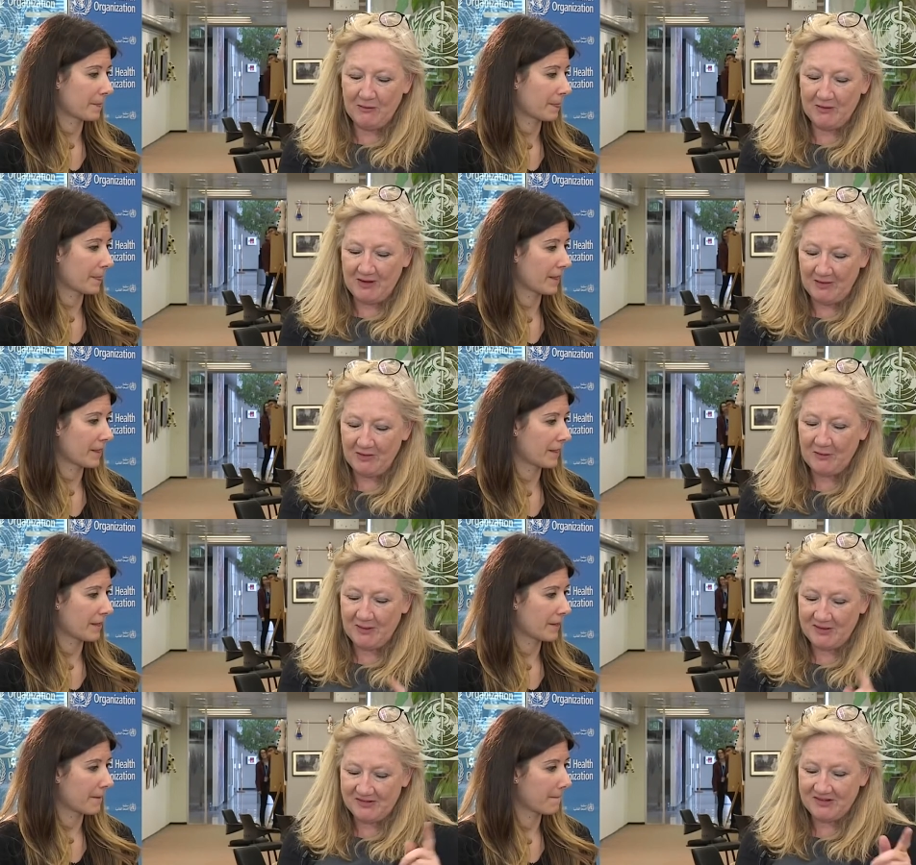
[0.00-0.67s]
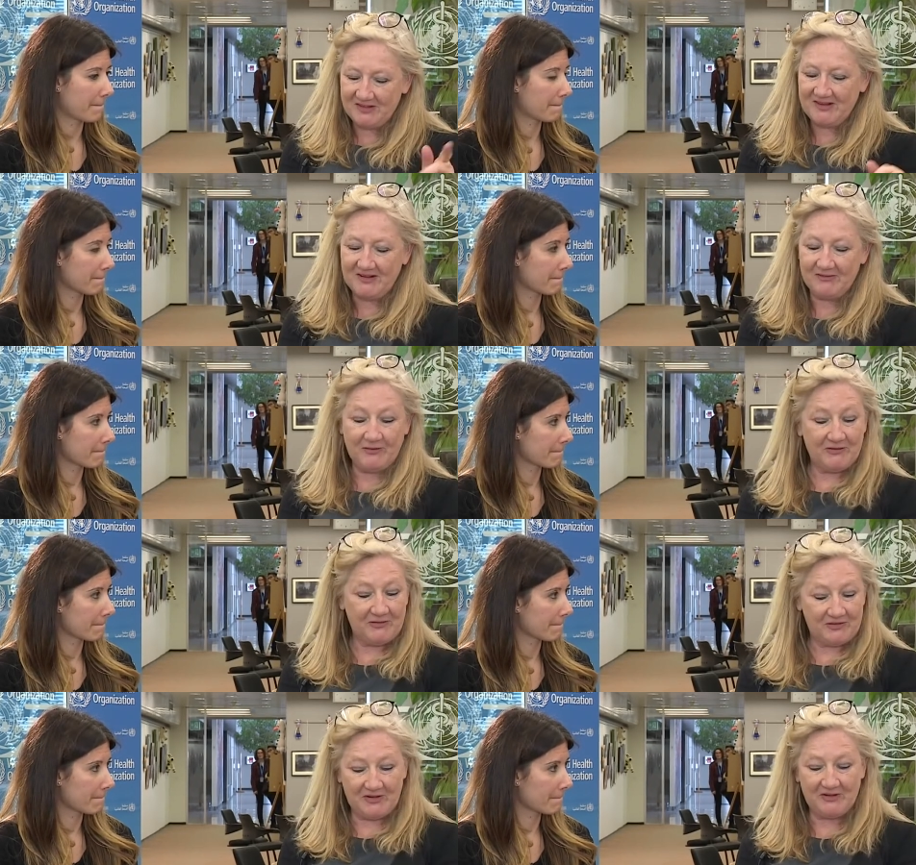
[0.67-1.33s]
Speaker 1: another question that
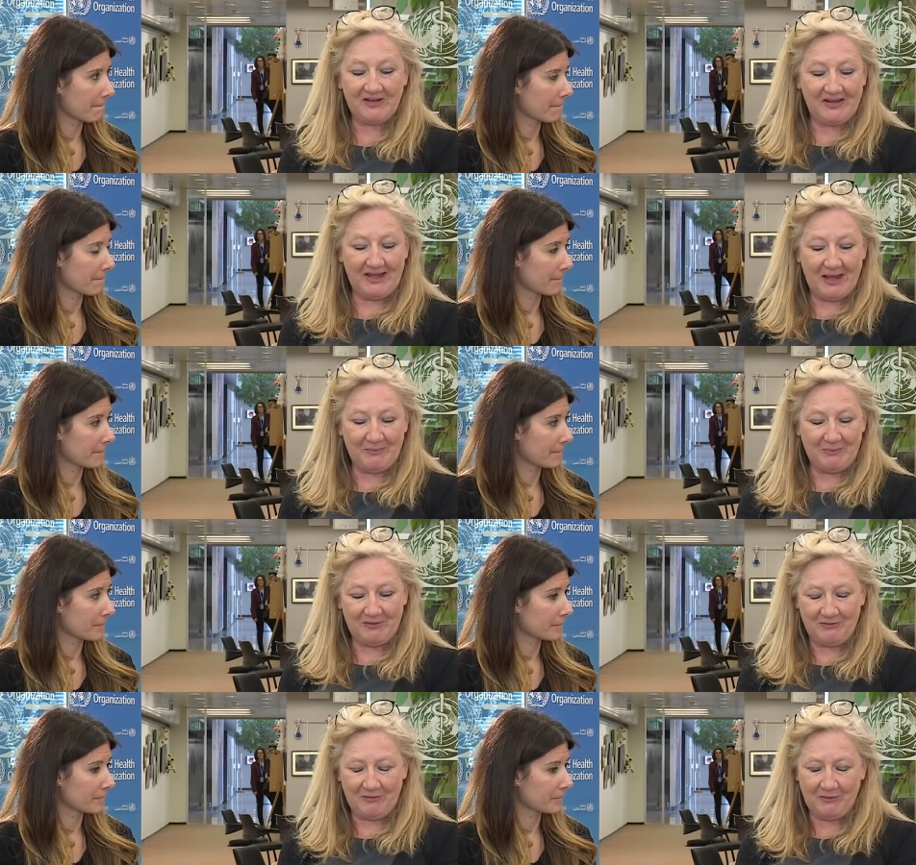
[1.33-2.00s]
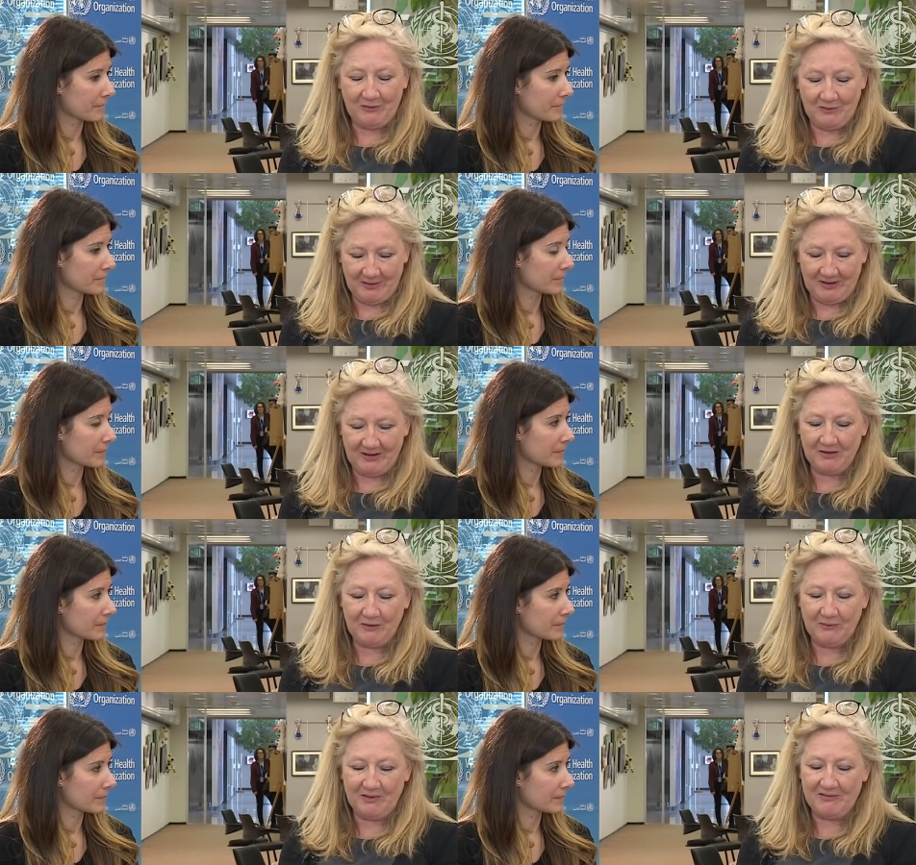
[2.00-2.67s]
we've certainly had before, and
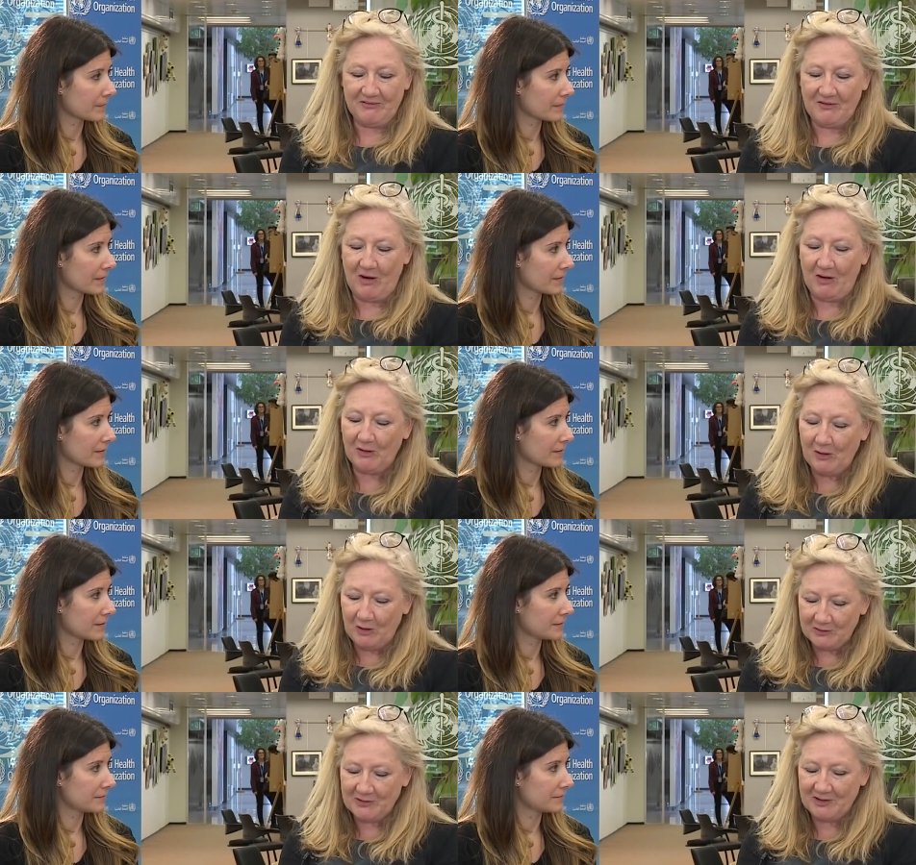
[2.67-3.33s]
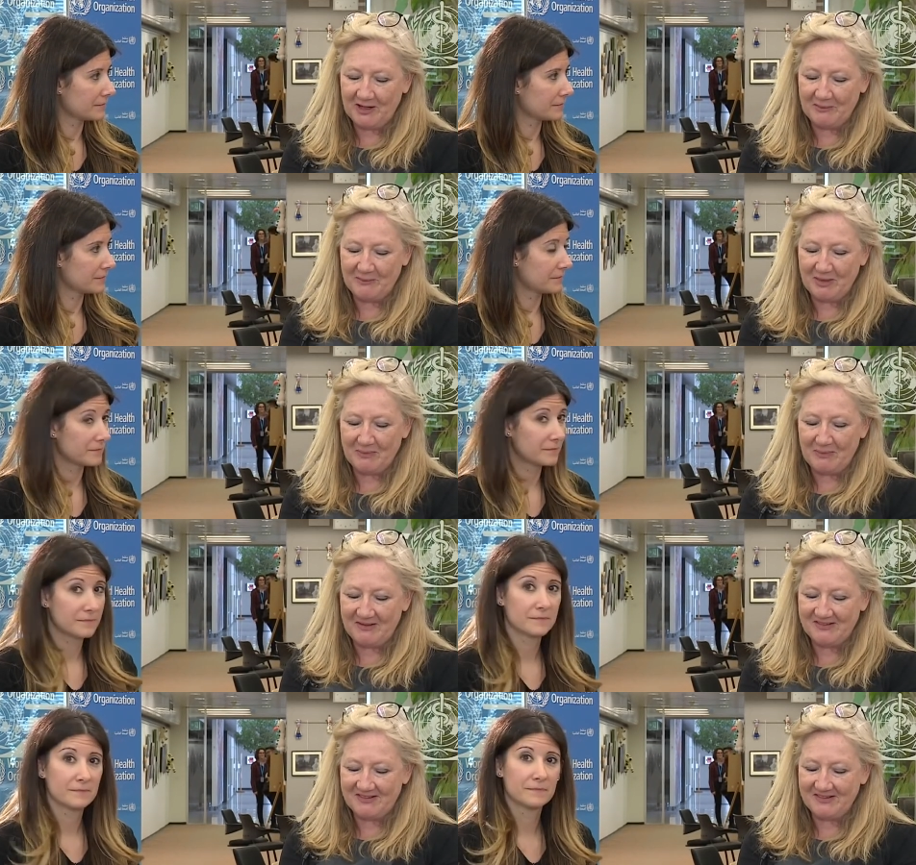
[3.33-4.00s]
I know we've got on our
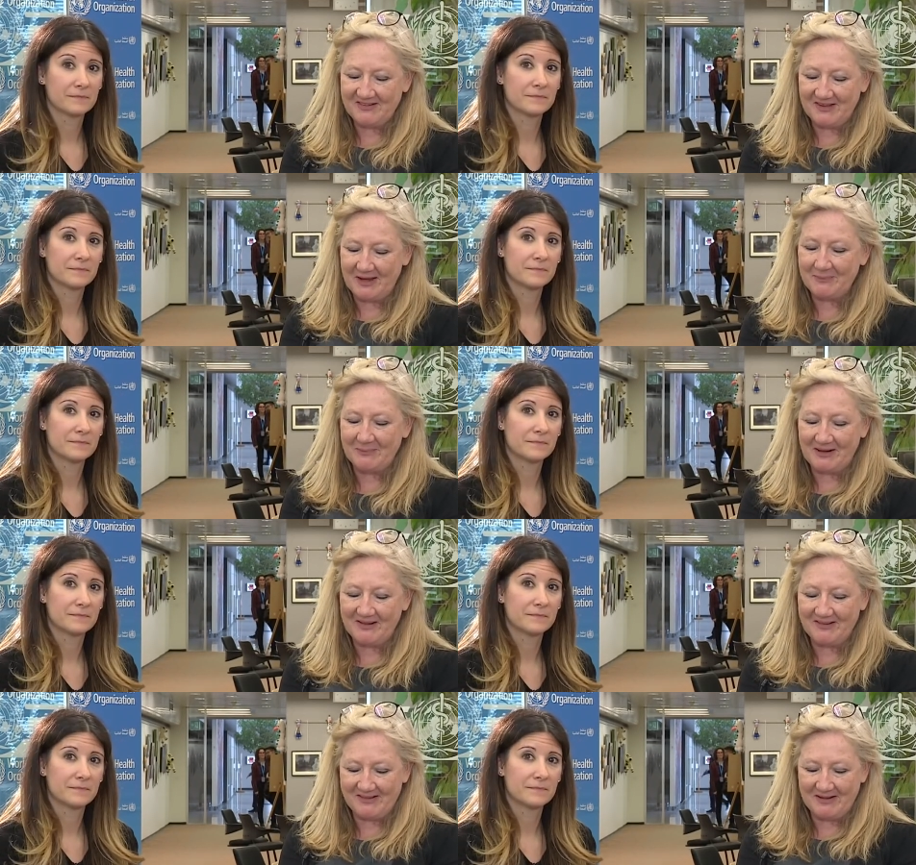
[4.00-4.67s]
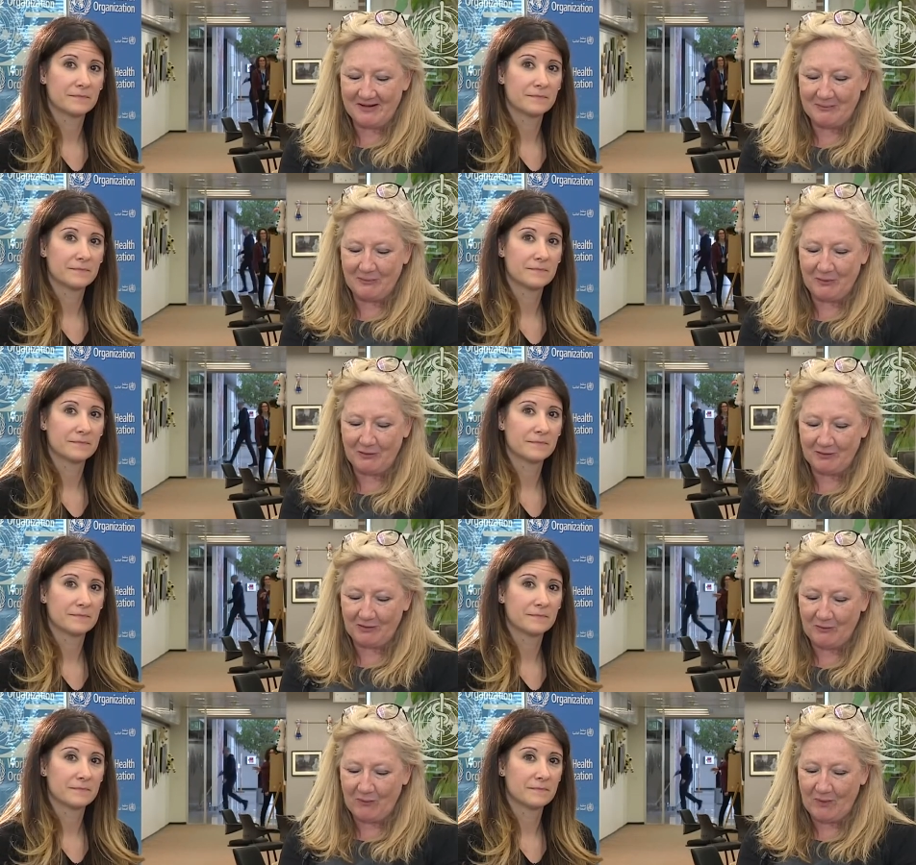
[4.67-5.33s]
Mythbuster site, but it's an
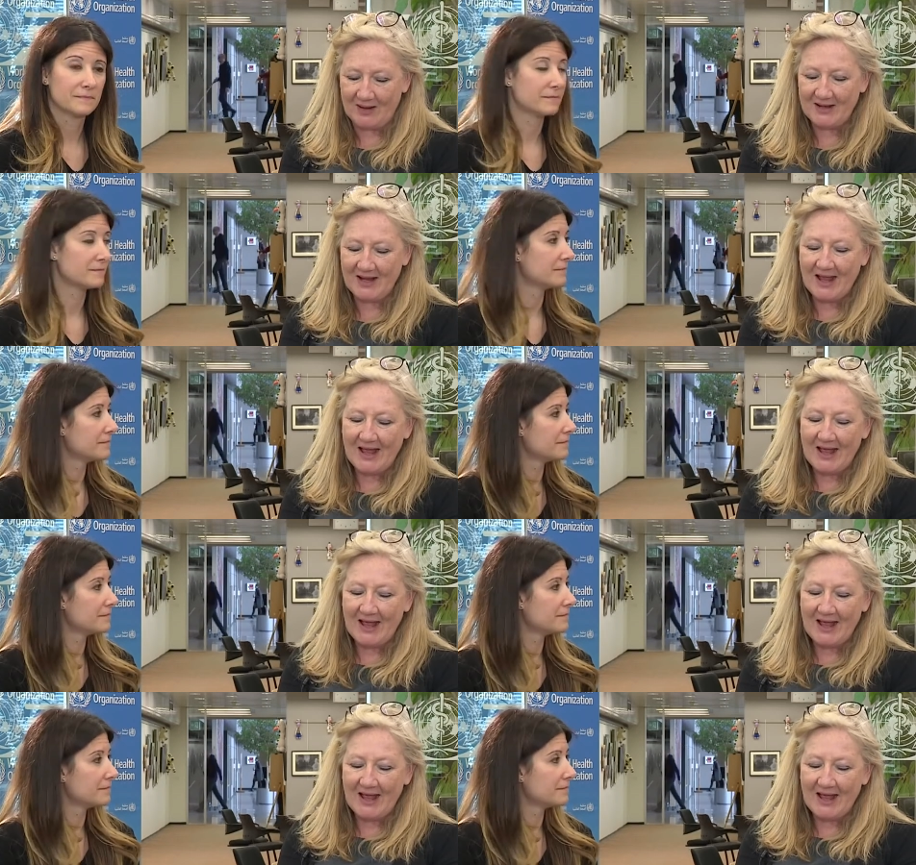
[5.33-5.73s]
important one.